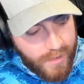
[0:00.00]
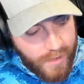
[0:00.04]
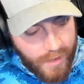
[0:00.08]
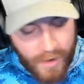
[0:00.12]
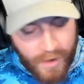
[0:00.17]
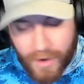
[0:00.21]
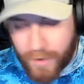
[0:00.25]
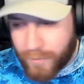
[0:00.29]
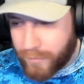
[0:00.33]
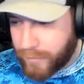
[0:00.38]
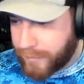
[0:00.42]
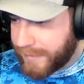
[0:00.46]

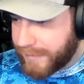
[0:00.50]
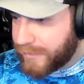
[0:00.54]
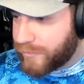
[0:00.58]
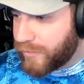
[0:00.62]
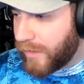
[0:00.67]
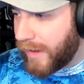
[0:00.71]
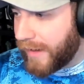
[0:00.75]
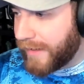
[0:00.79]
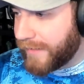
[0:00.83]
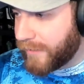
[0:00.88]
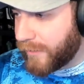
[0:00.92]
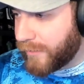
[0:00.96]
We're going to be
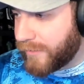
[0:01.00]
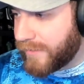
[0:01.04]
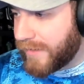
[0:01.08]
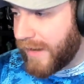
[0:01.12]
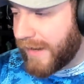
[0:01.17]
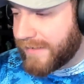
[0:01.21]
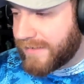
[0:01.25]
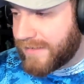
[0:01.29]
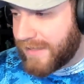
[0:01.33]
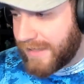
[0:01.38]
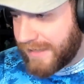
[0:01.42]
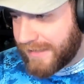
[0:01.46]
trying their
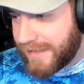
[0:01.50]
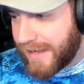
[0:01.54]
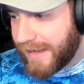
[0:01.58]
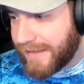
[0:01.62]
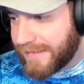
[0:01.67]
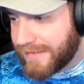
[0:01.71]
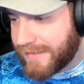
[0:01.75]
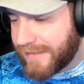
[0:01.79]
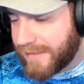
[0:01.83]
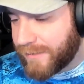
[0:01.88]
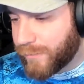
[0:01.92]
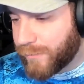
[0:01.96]

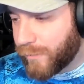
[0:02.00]
1990